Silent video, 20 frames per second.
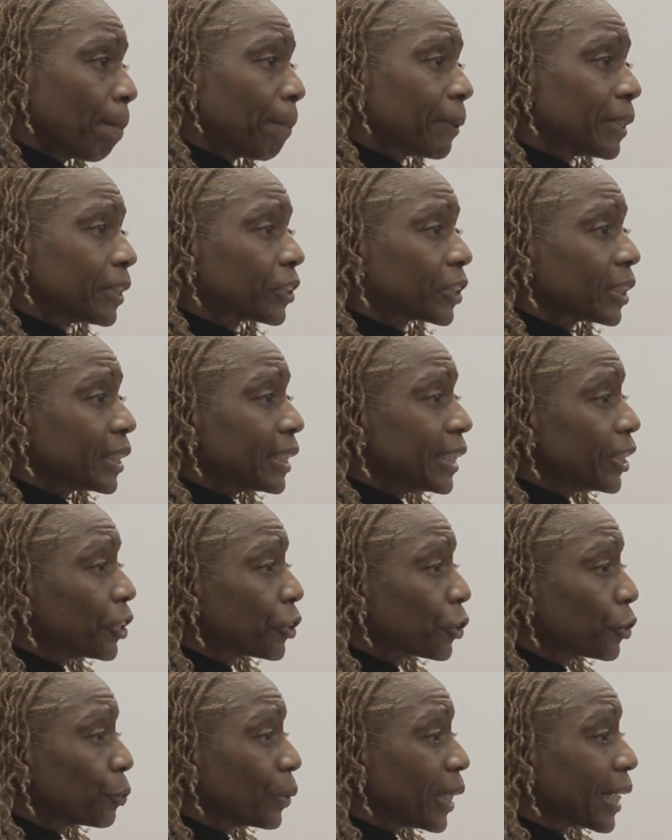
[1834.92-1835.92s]
But it's the
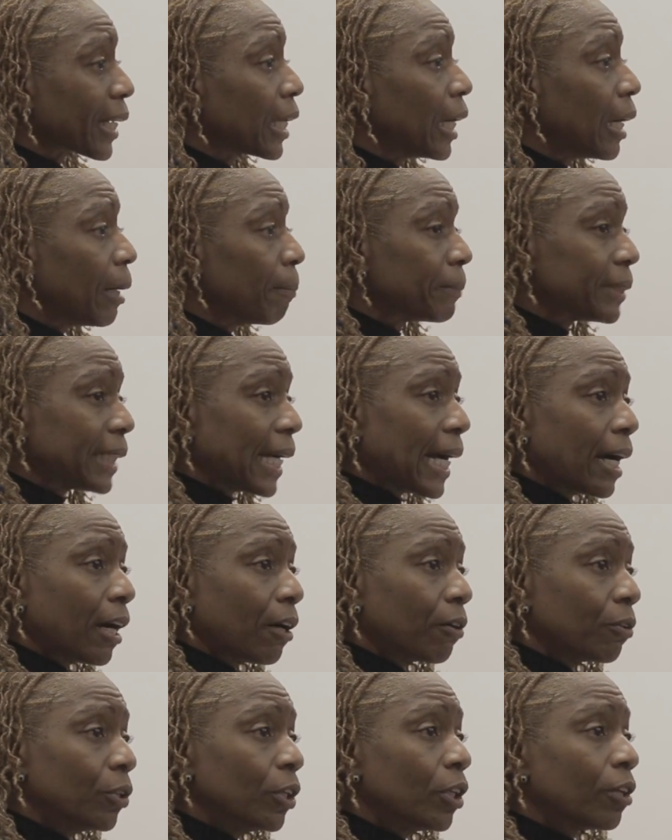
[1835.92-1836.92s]
issue that come
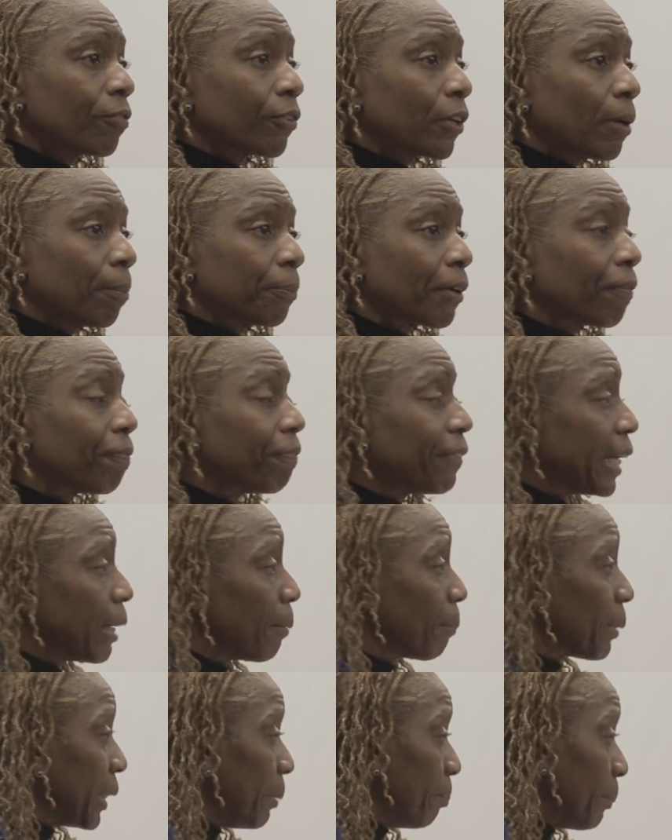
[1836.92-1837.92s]
down from the
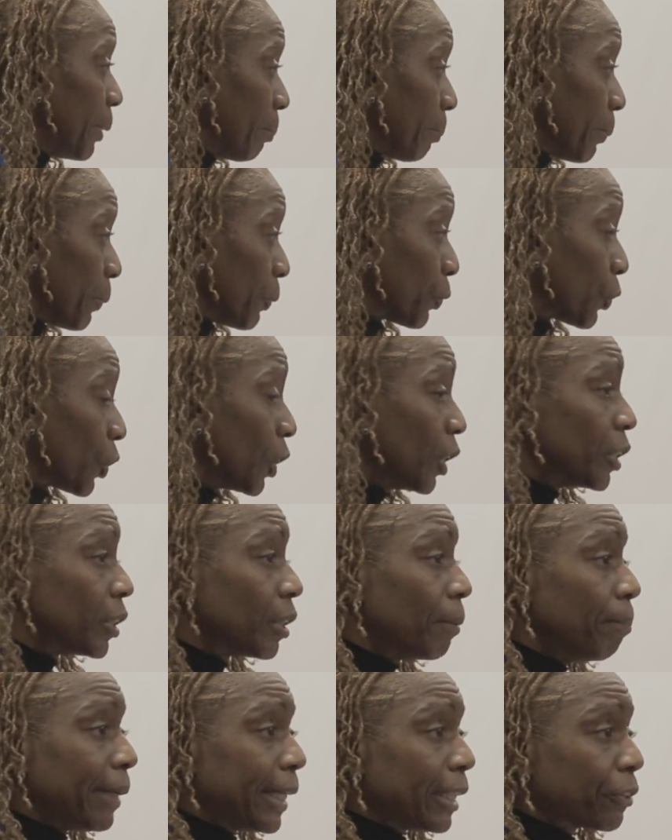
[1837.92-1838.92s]
family members,
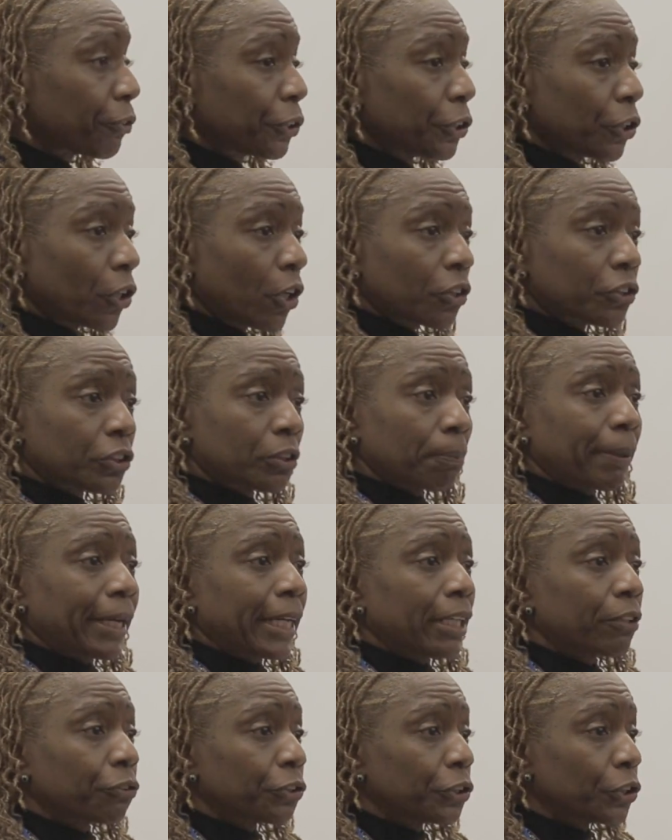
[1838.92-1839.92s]
the matriarchs, the
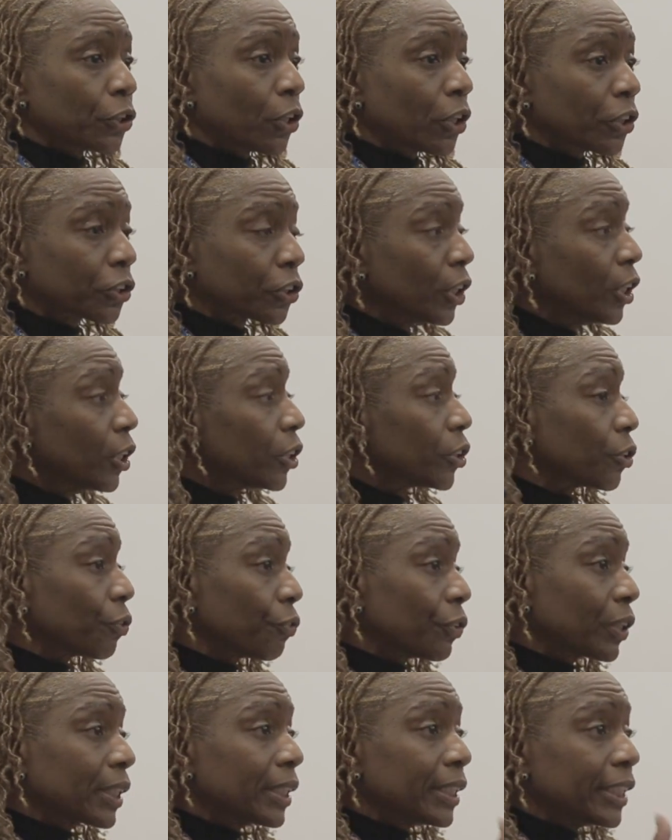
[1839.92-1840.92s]
patriarchs, the
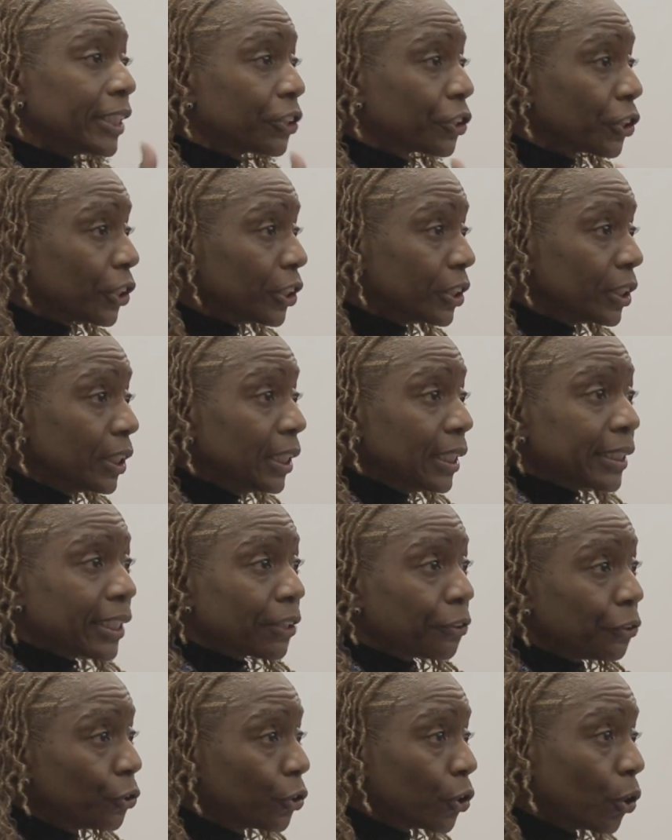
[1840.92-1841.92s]
religion
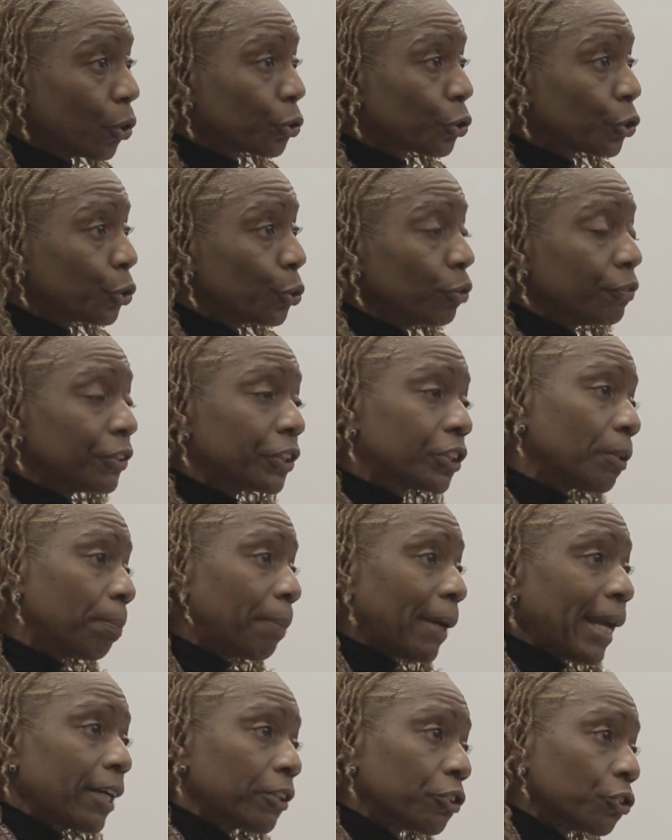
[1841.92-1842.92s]
that you go to. If it's
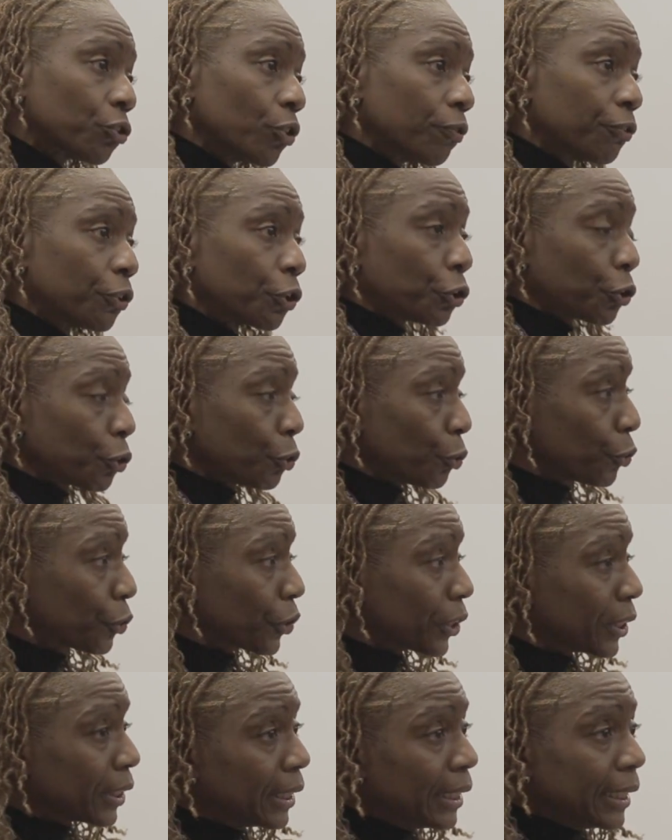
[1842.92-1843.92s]
the pastor of the
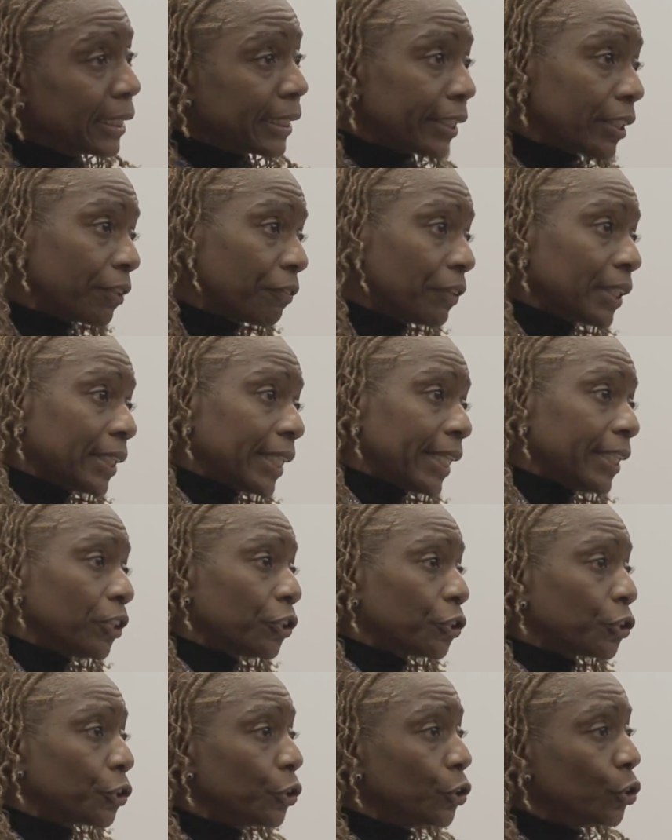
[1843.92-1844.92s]
church and they're
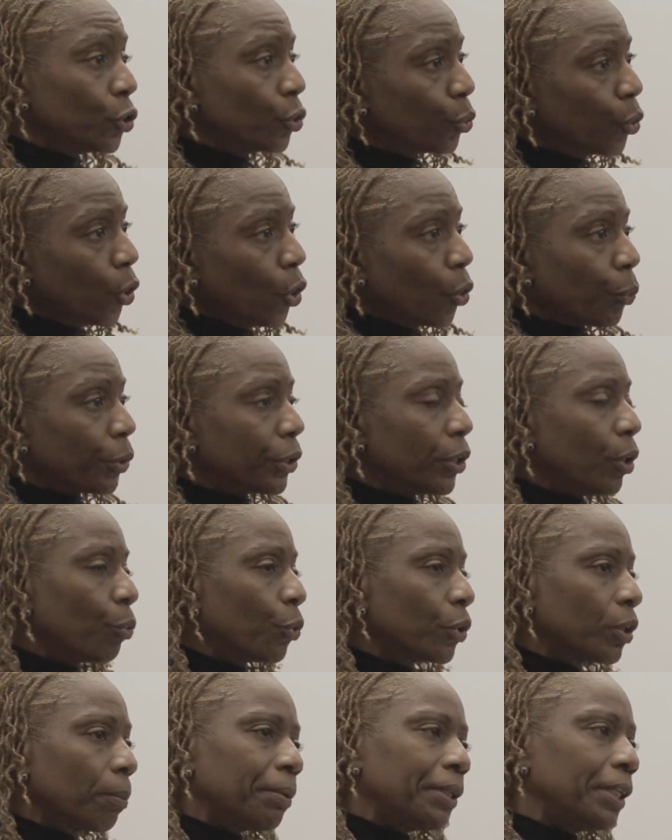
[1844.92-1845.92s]
related to you, we
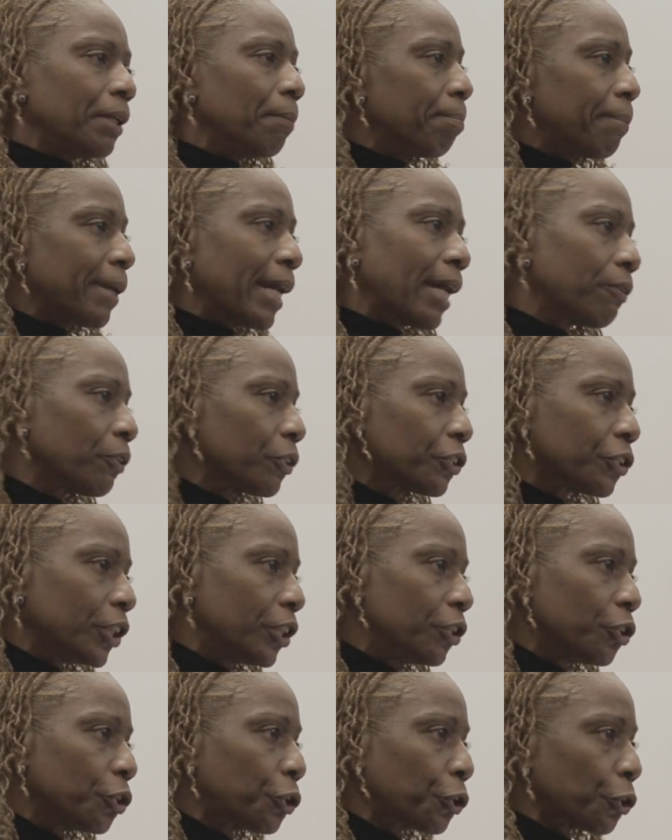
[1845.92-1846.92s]
don't want to be embarrassed
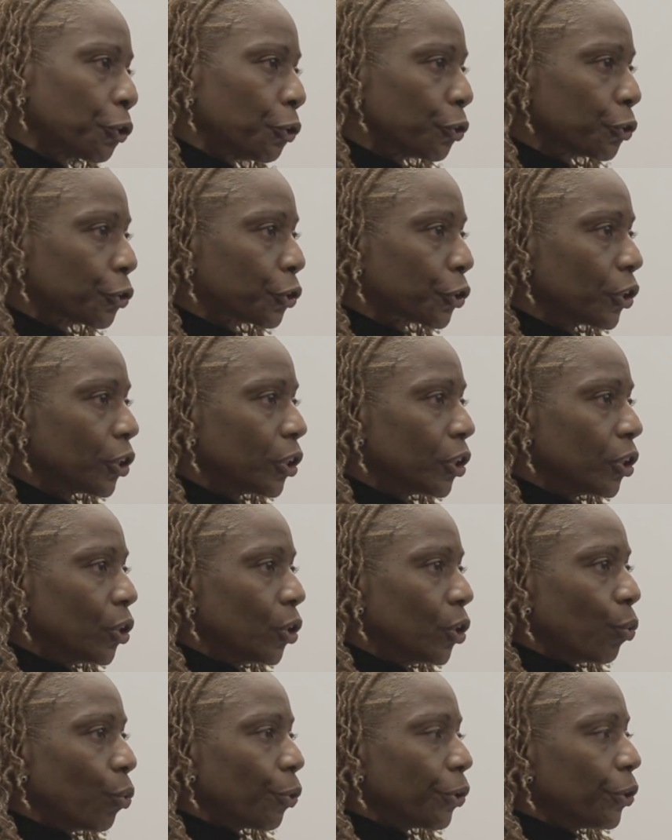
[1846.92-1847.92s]
in the church.
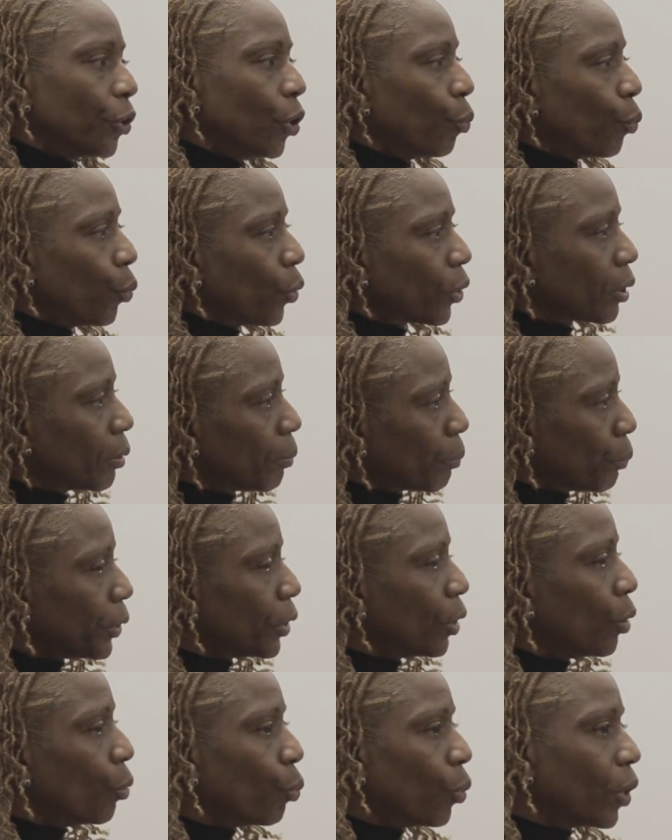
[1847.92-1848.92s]
We don't
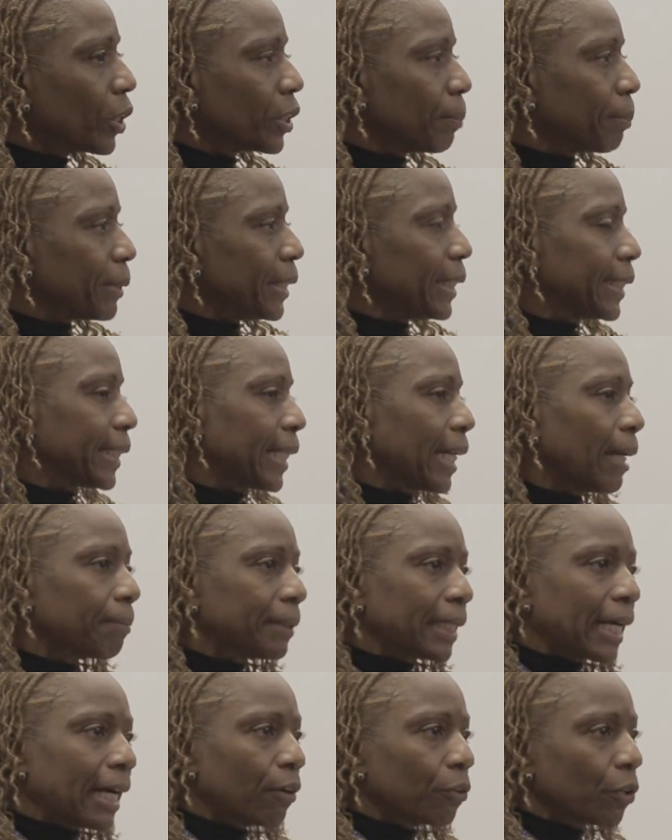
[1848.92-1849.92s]
want to be
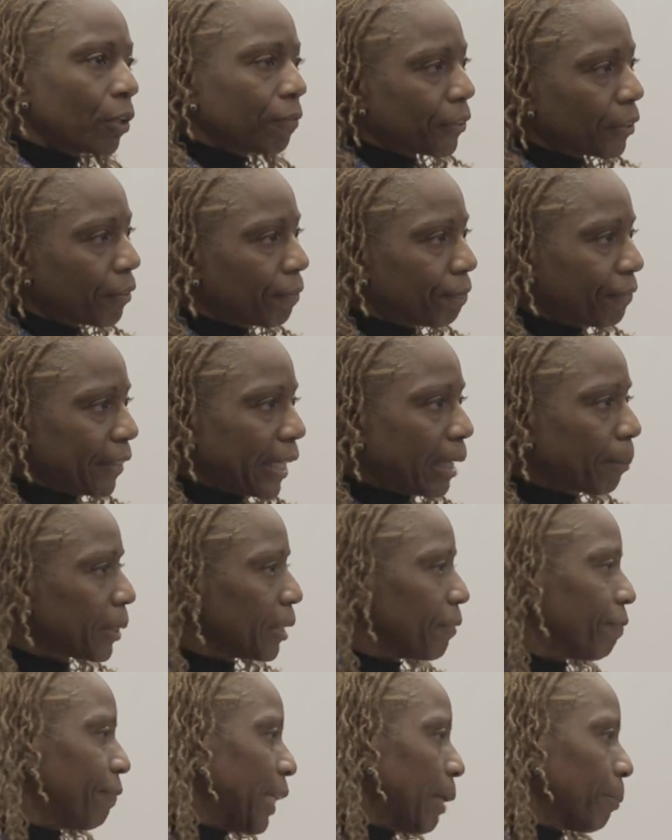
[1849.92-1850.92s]
kept out of the
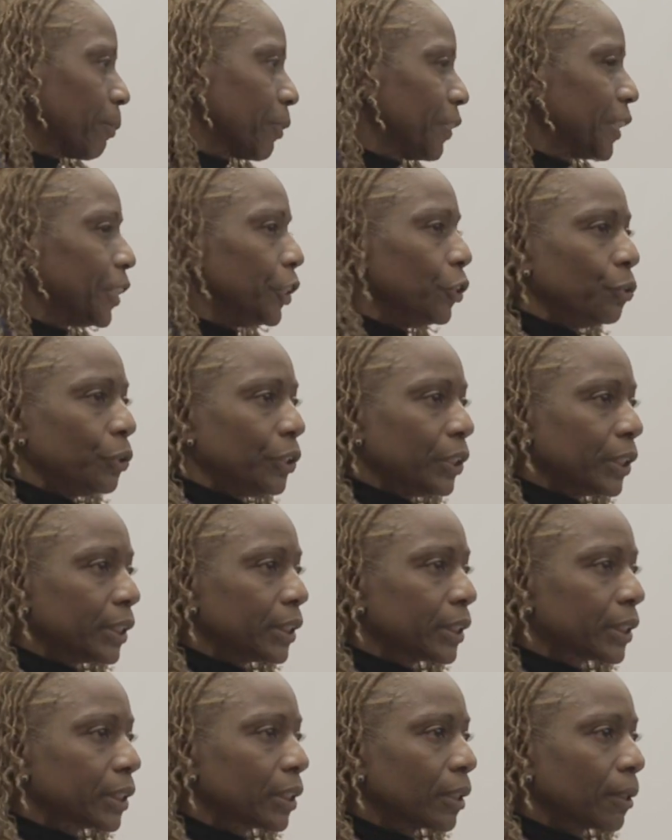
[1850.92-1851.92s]
family
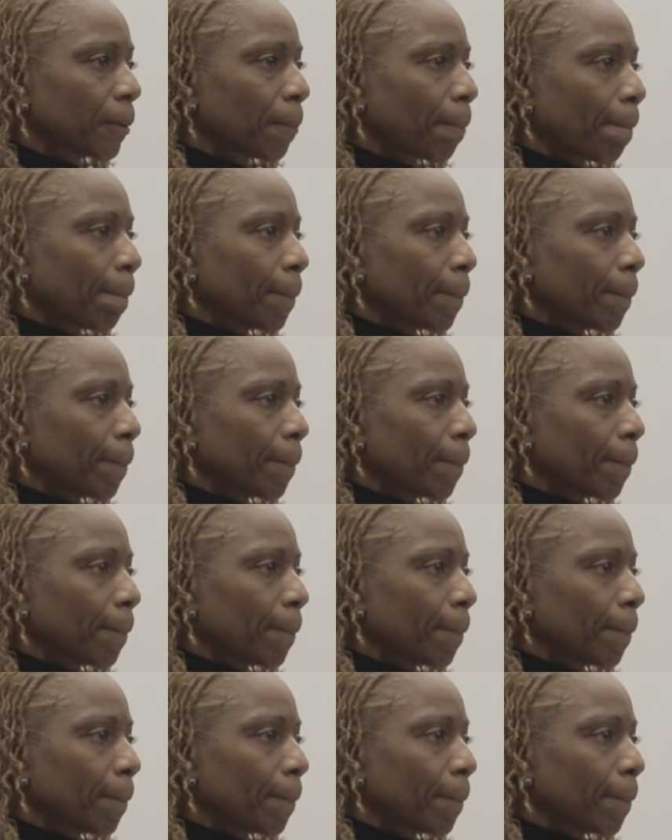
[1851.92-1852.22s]
reunions.